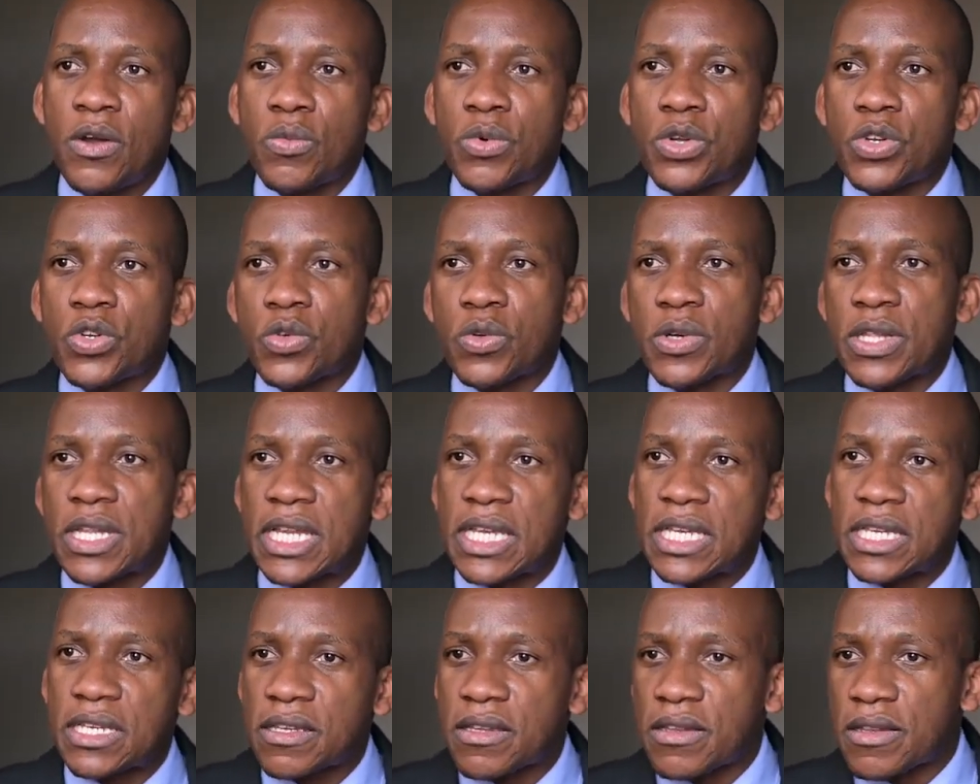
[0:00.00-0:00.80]
we ensure
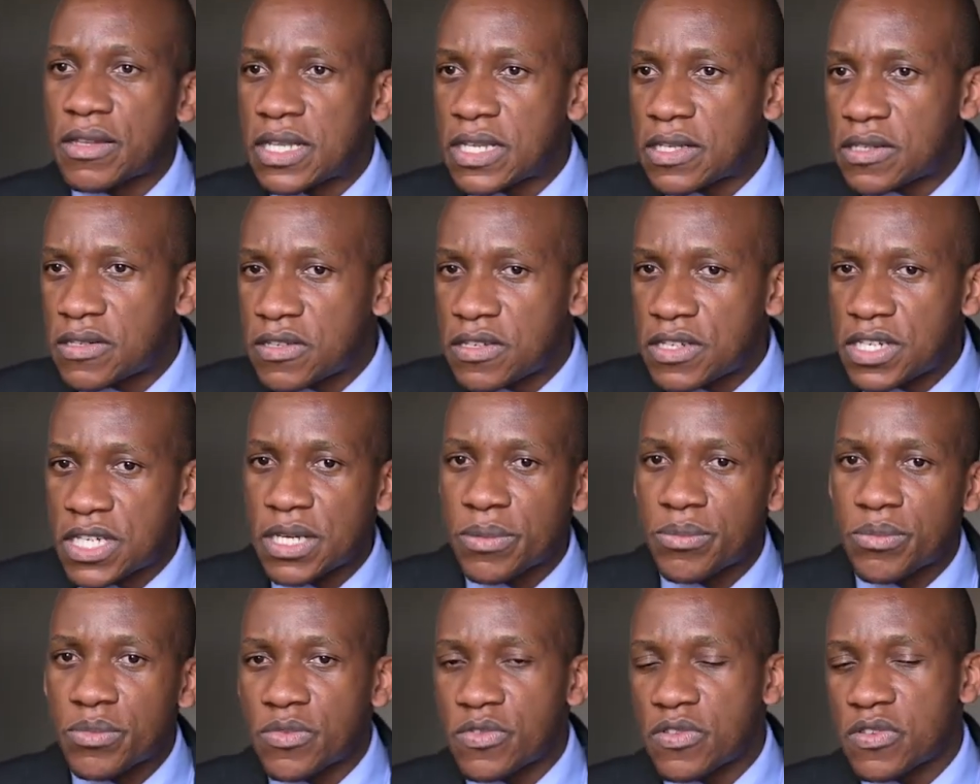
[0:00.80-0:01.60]
that these
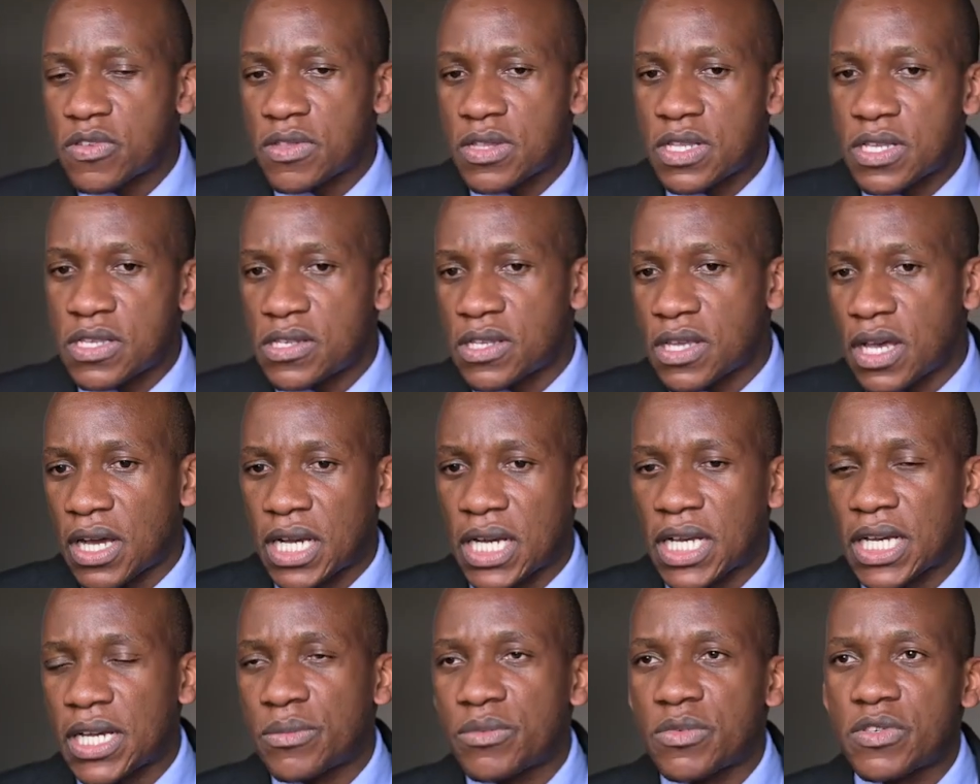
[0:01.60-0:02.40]

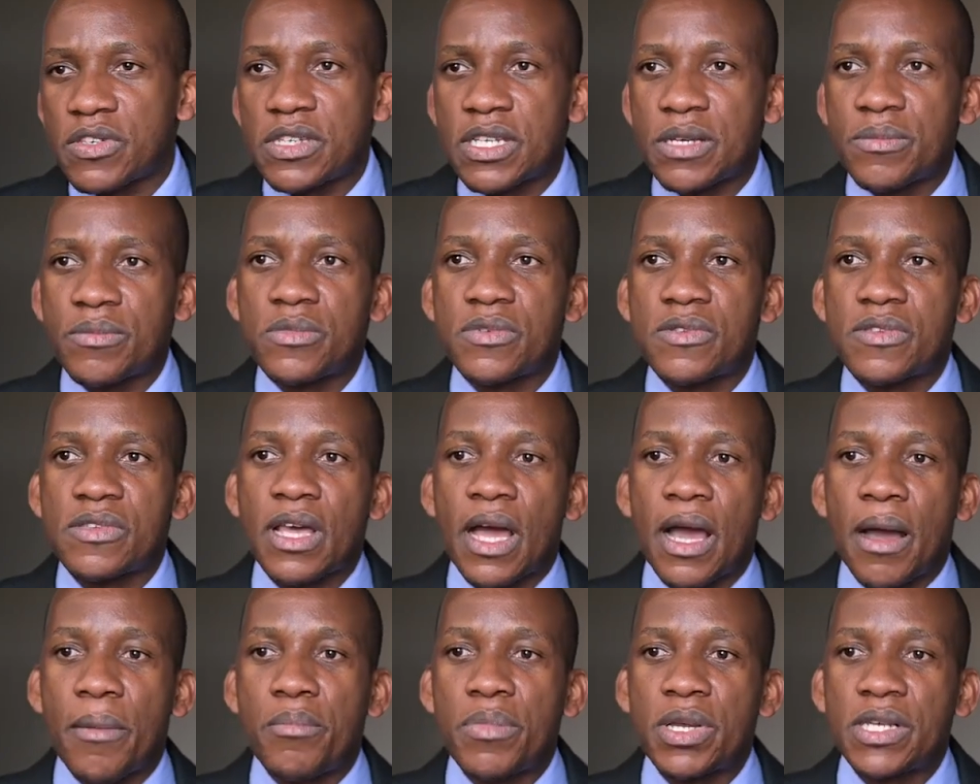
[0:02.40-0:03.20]
claims teams
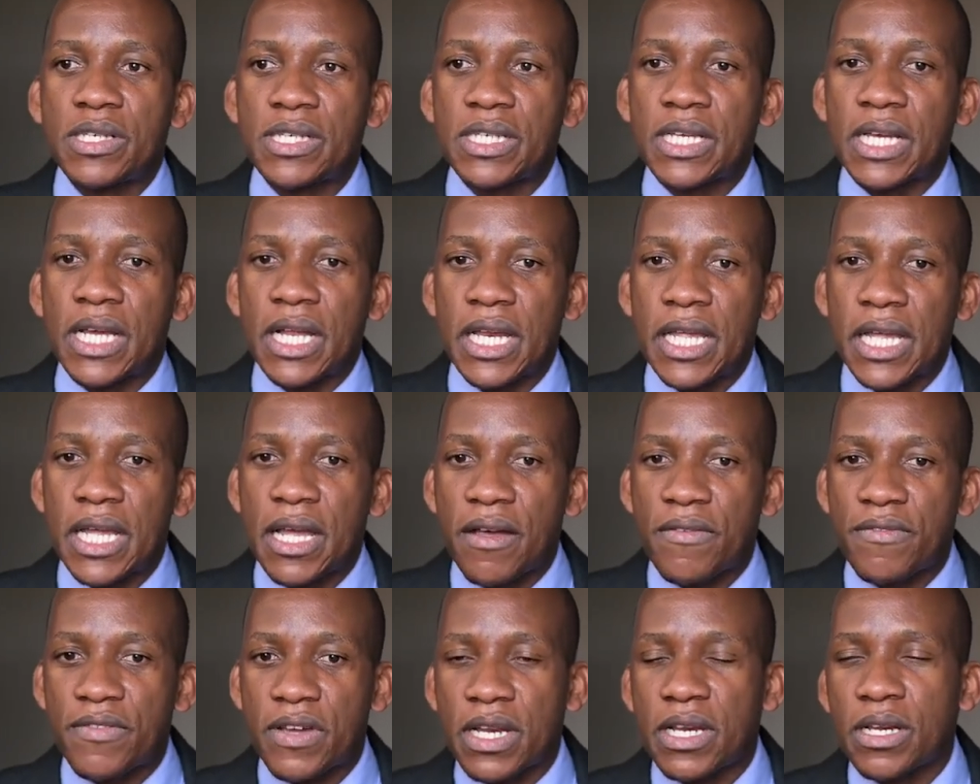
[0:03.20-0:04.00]
are basically
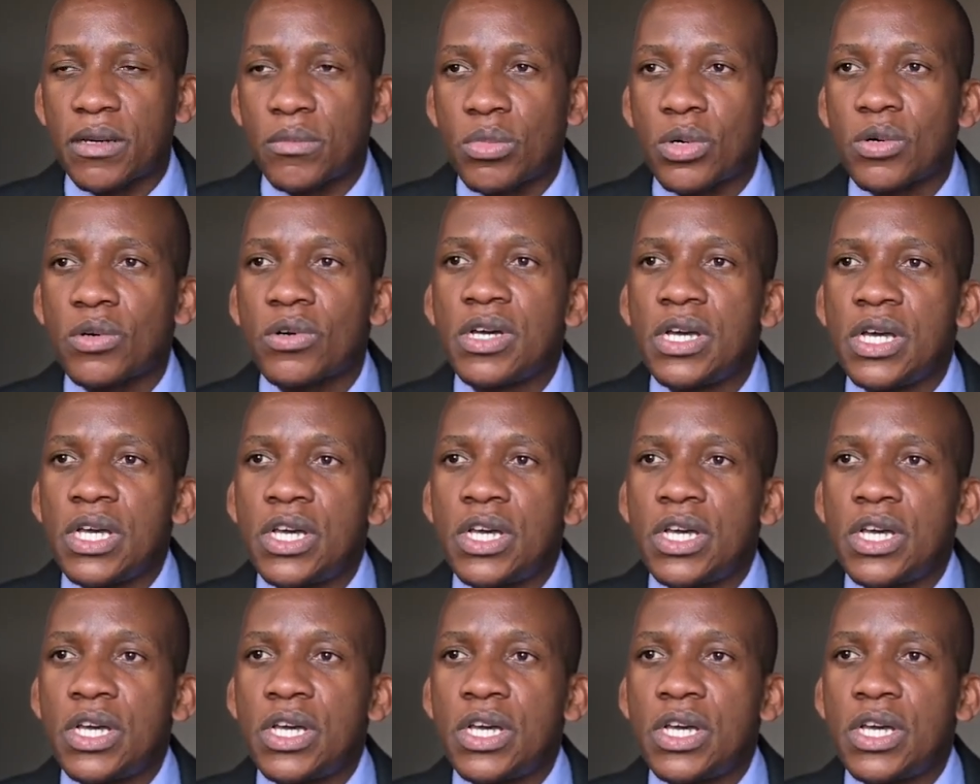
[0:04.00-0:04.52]
available